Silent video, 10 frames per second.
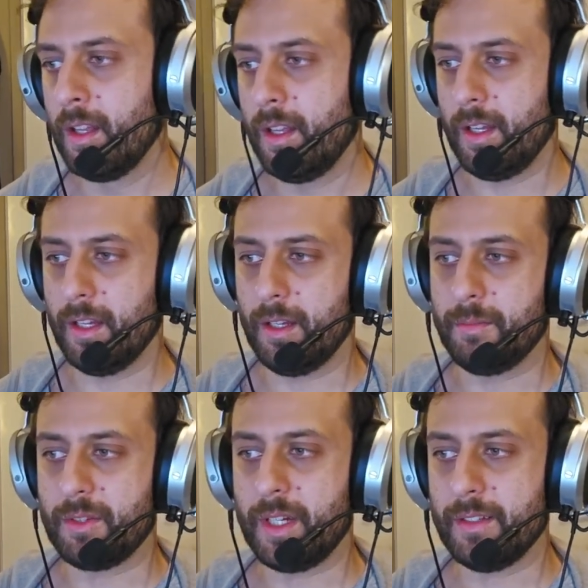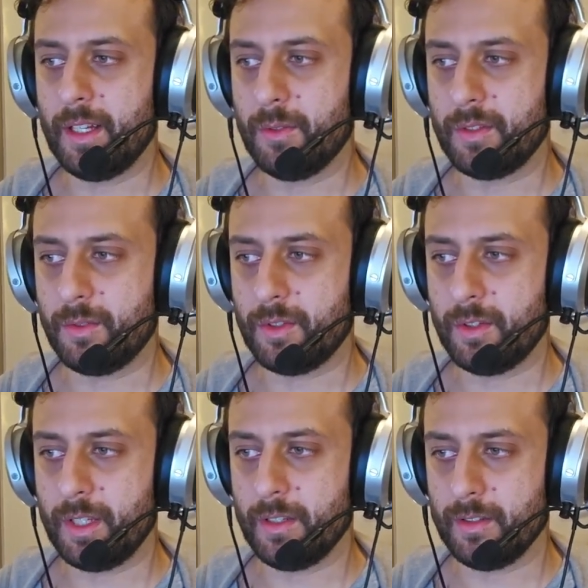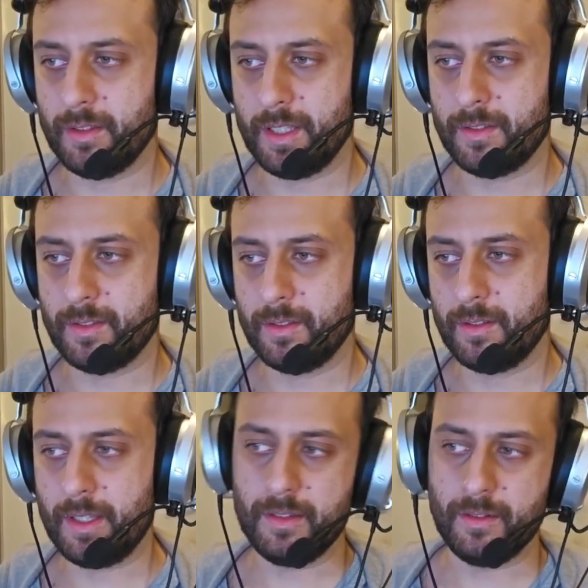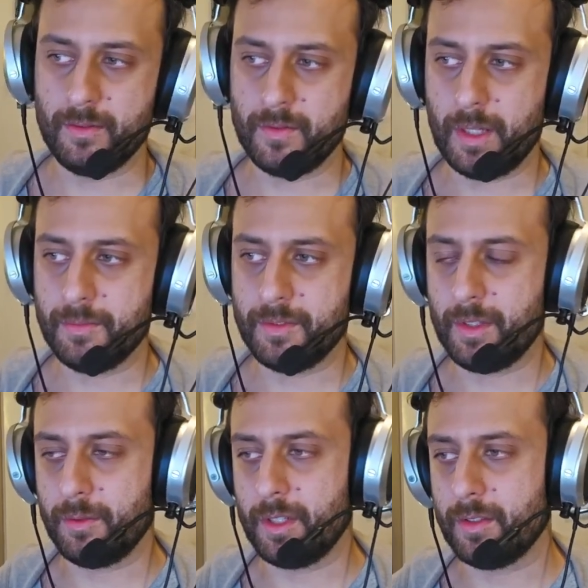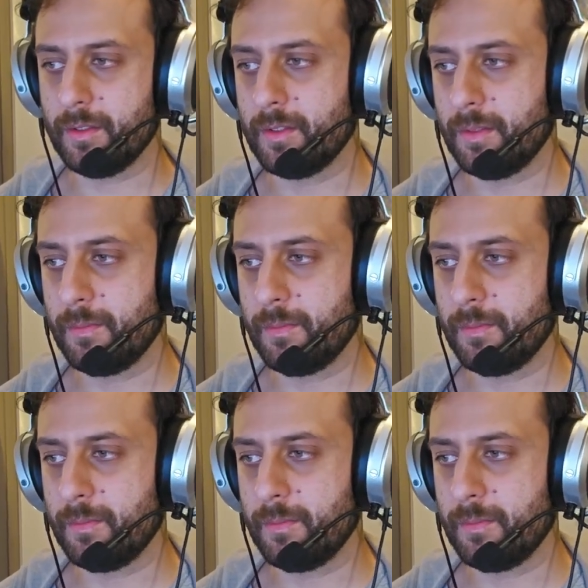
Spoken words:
but right now it's returning this in some situations.